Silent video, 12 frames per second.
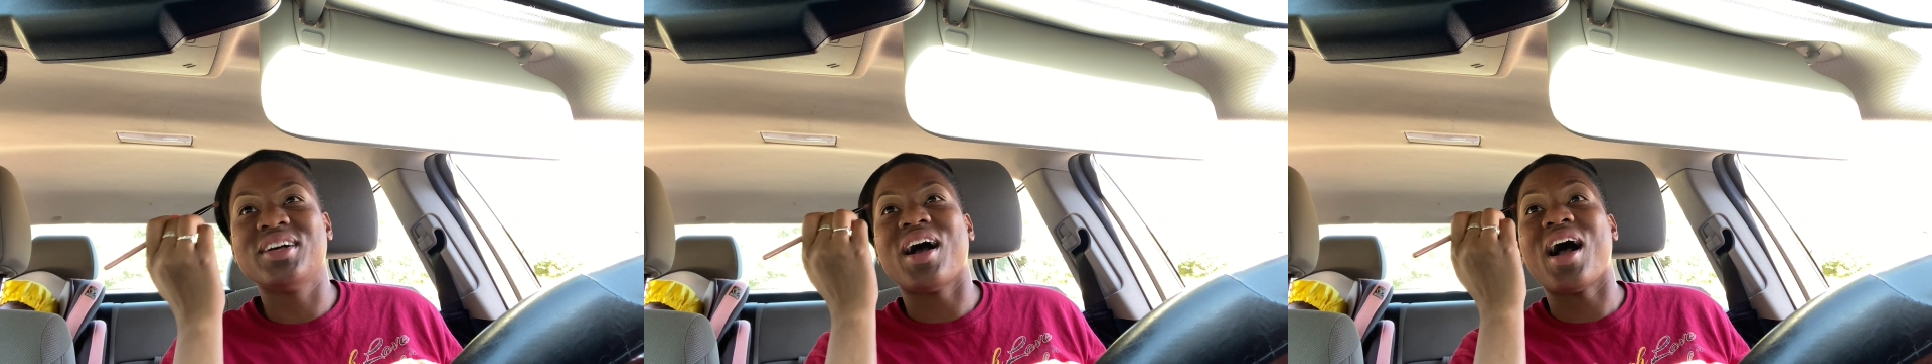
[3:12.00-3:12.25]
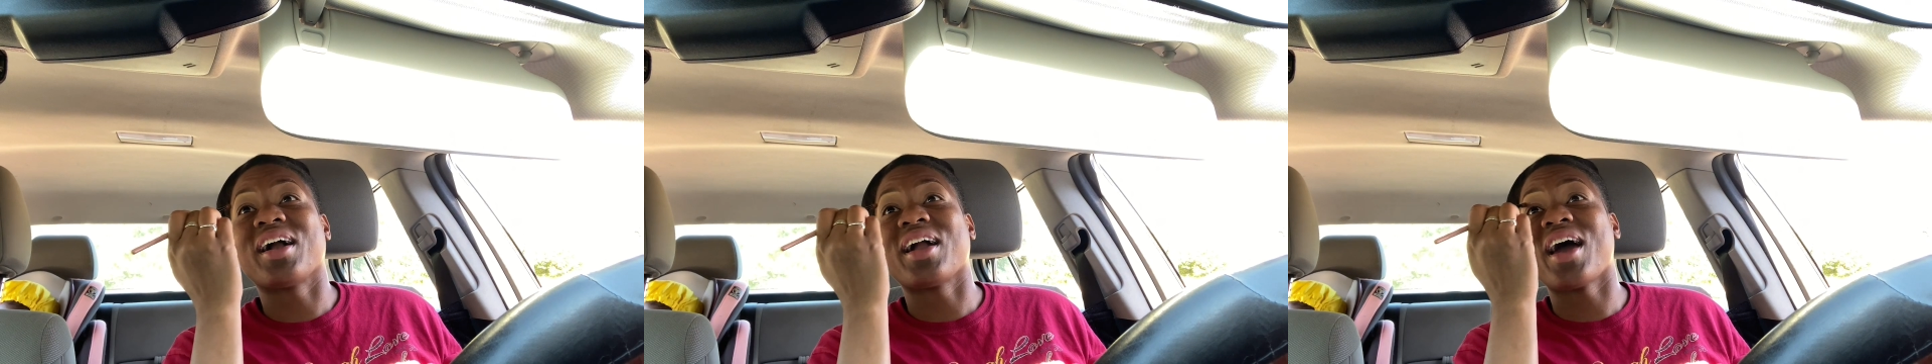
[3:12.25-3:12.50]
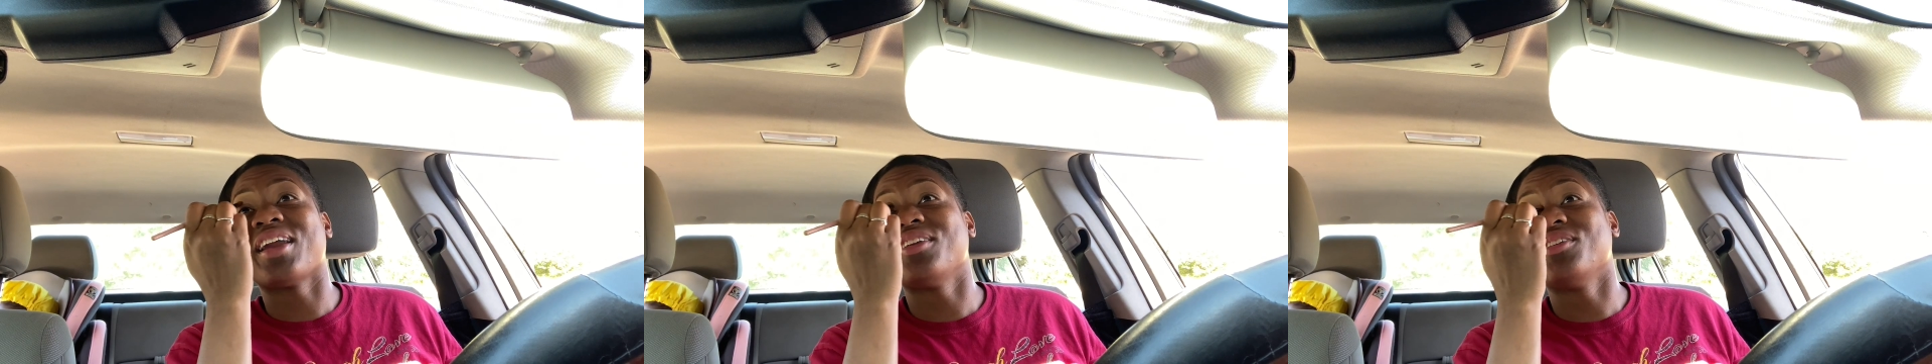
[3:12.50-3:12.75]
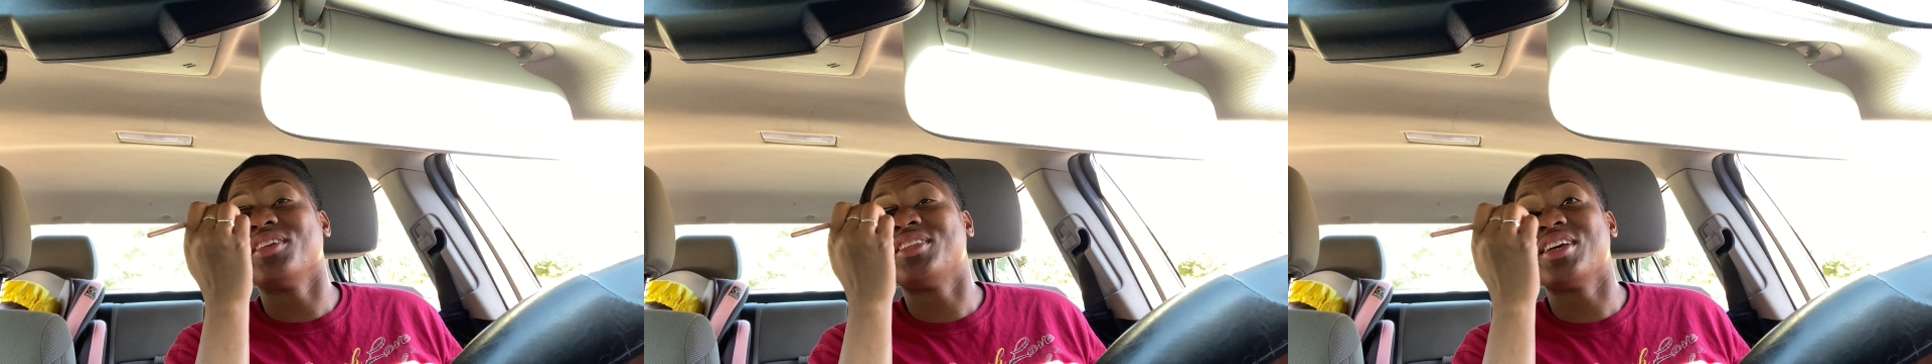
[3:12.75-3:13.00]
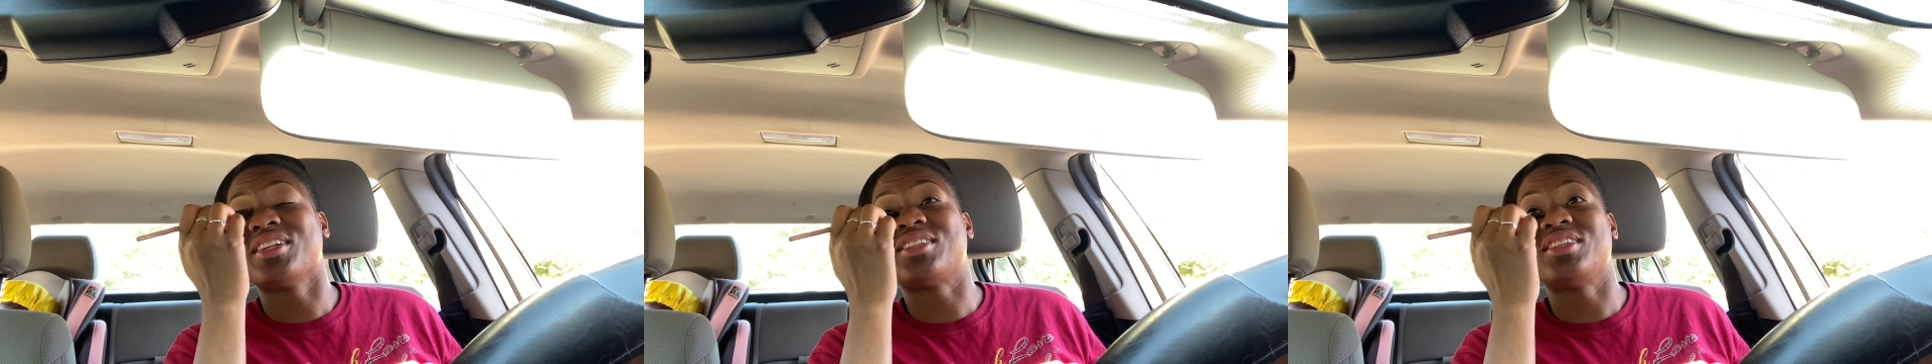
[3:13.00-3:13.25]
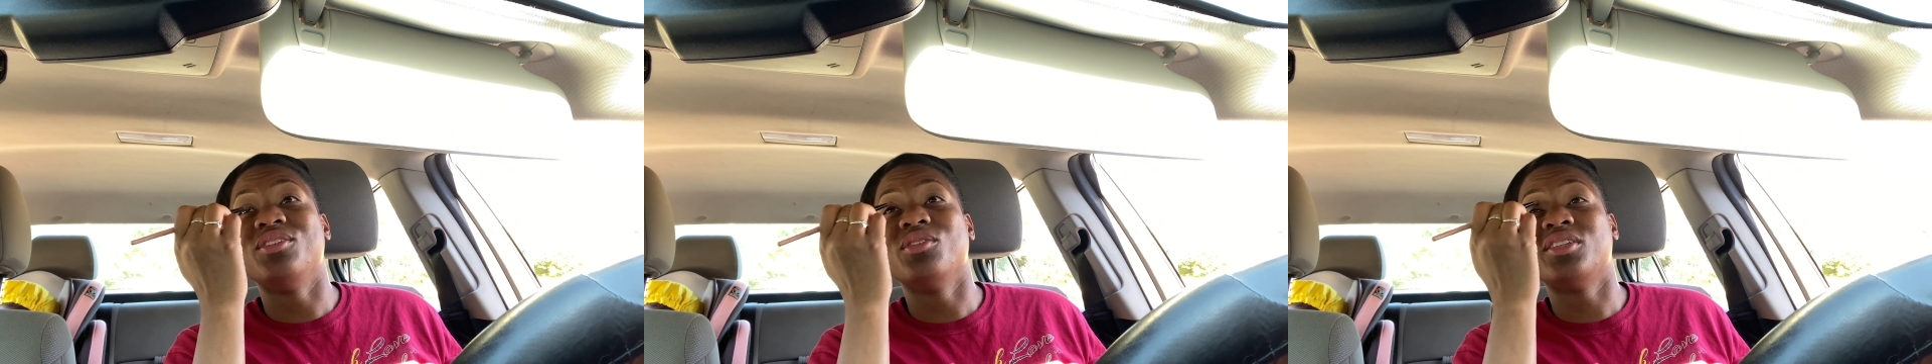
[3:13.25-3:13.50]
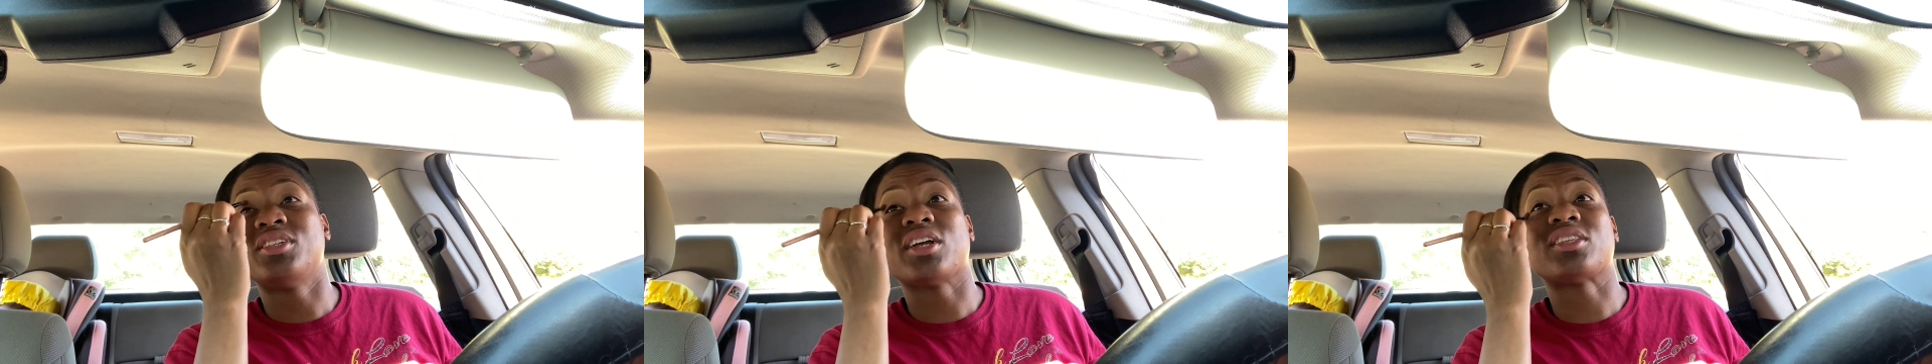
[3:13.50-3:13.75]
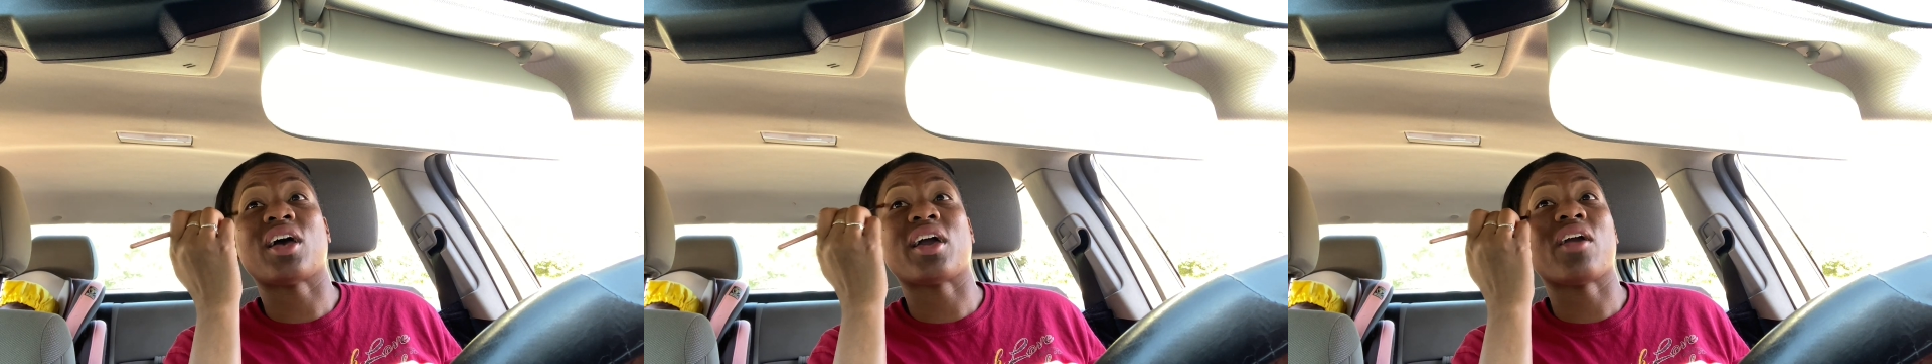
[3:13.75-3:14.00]
I gotta do a
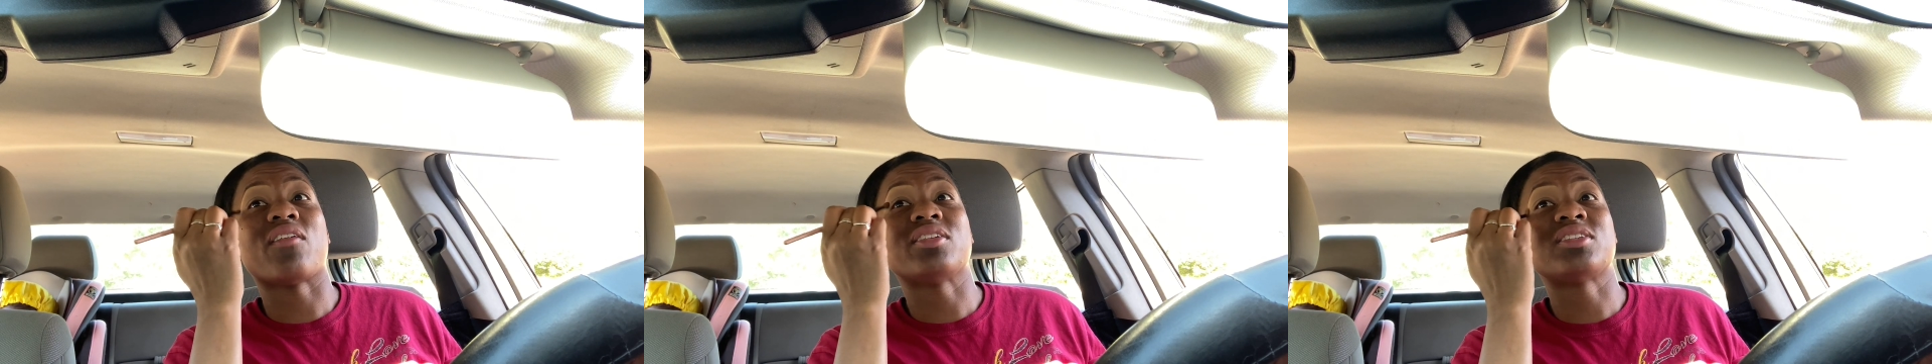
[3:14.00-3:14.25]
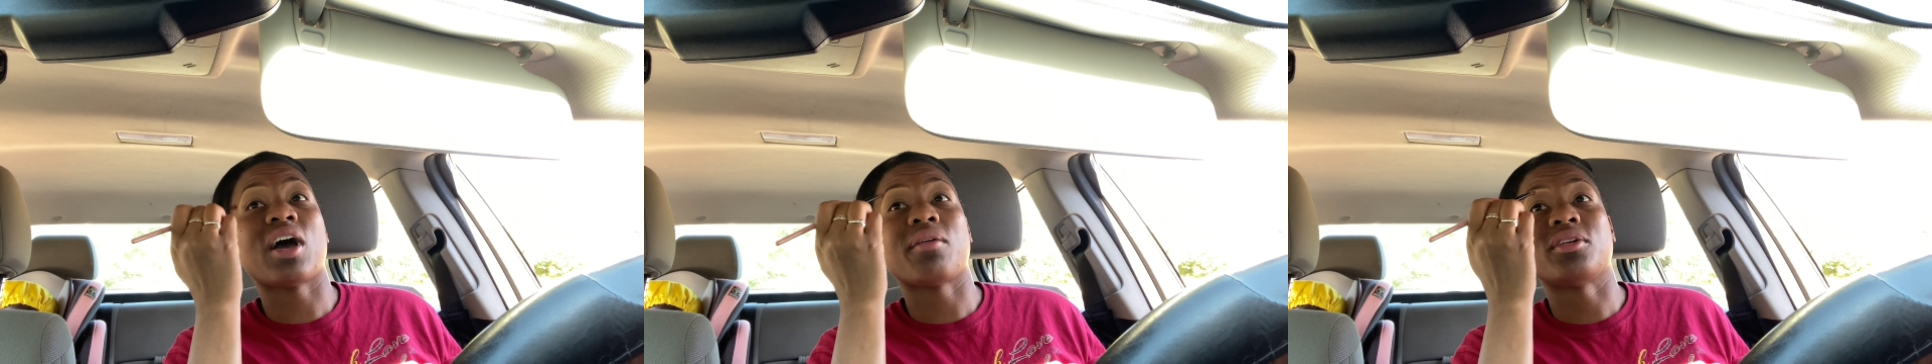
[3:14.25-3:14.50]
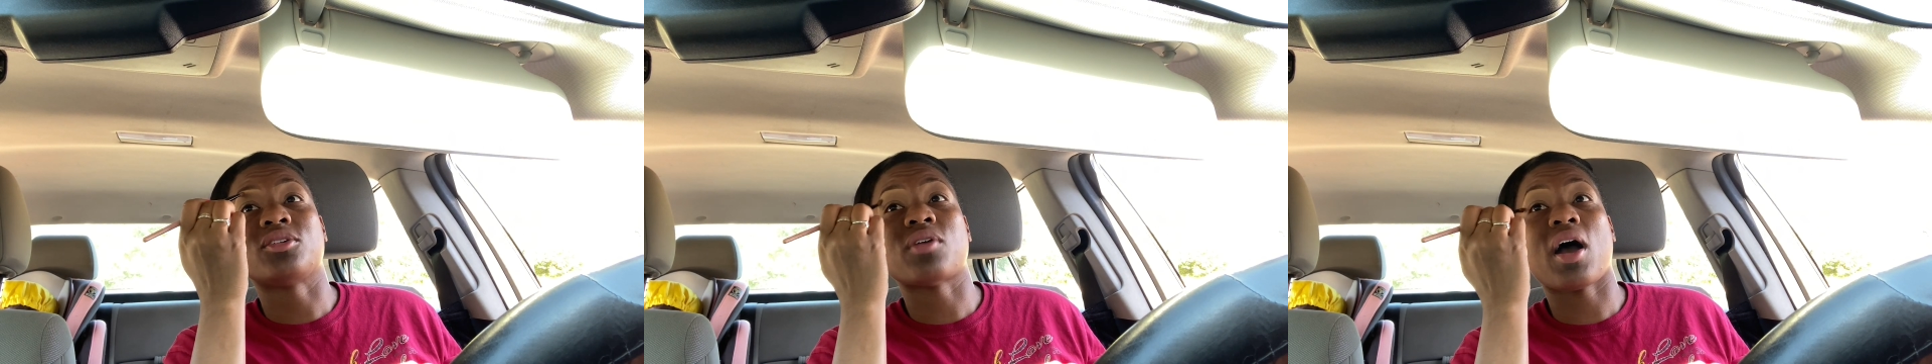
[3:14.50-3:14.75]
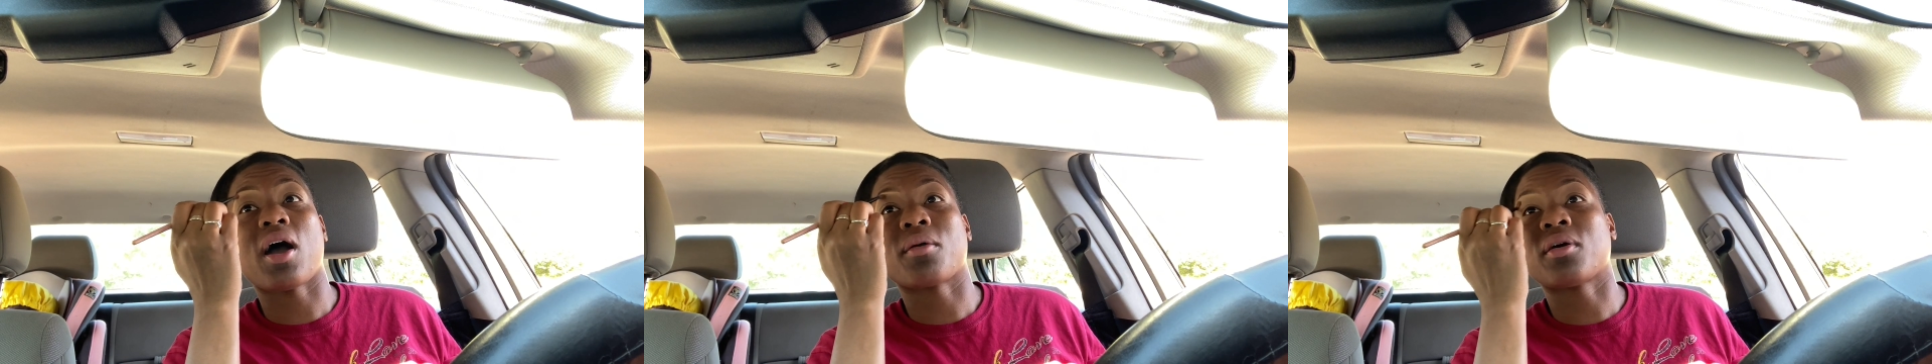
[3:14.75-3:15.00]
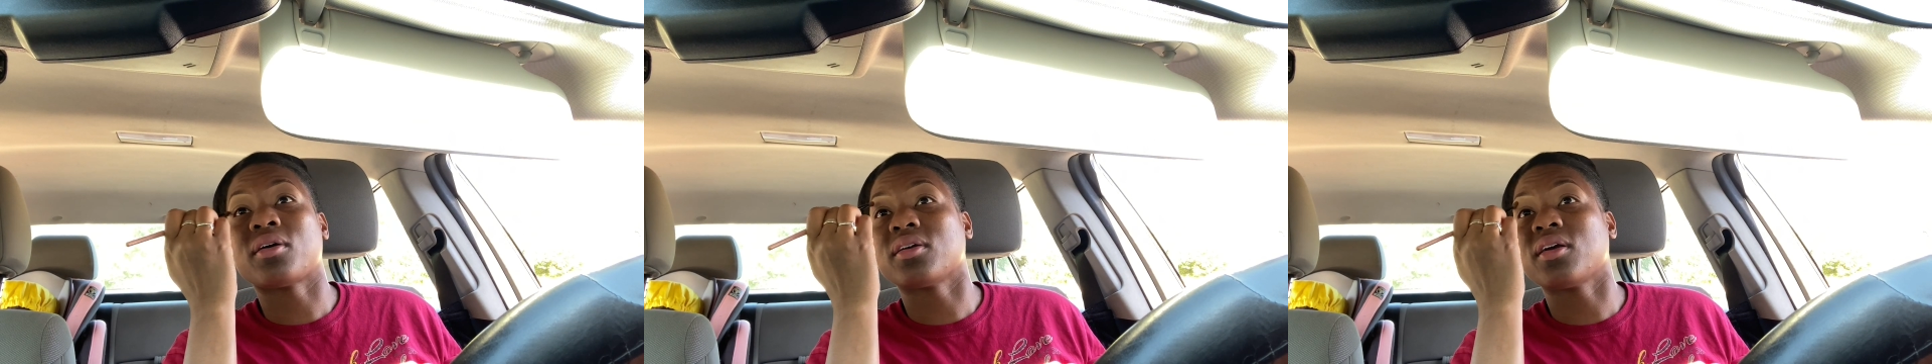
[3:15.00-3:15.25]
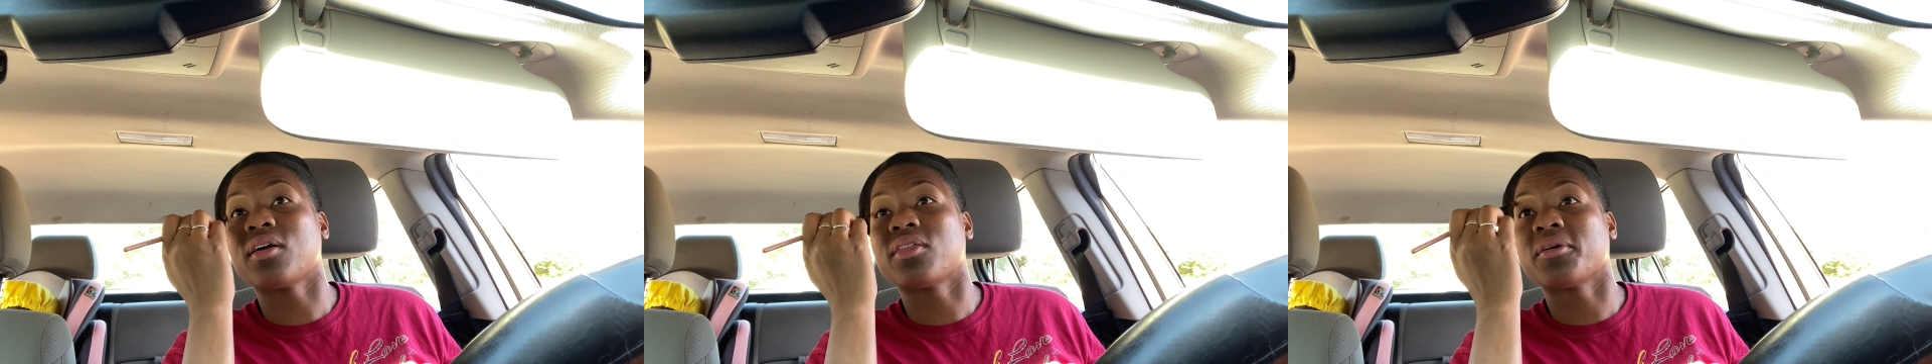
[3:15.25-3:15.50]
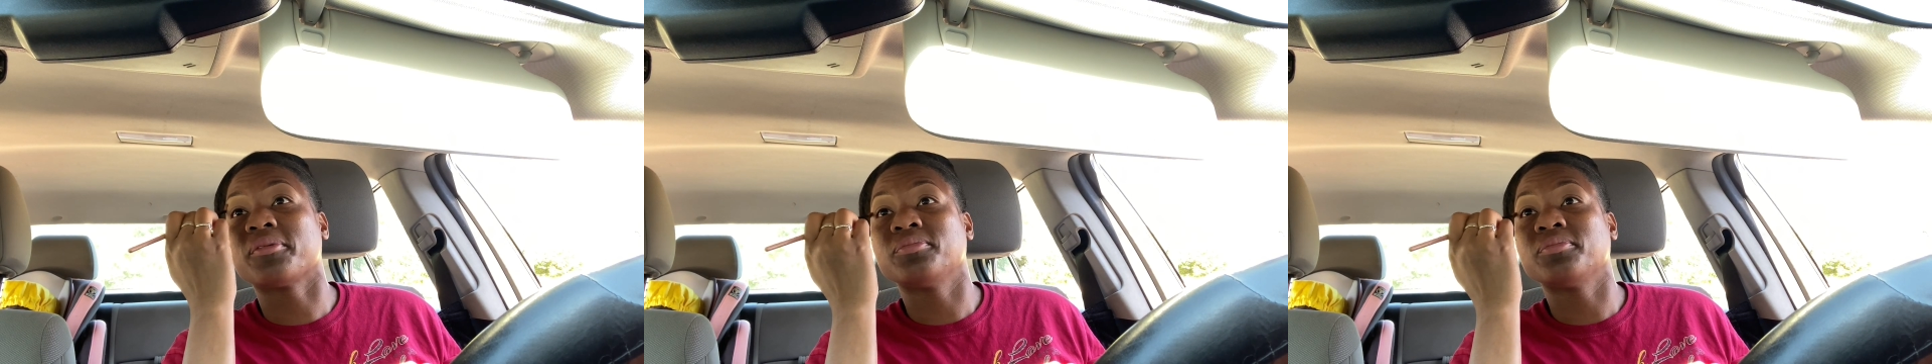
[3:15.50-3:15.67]
TikTok every time the tribe come together.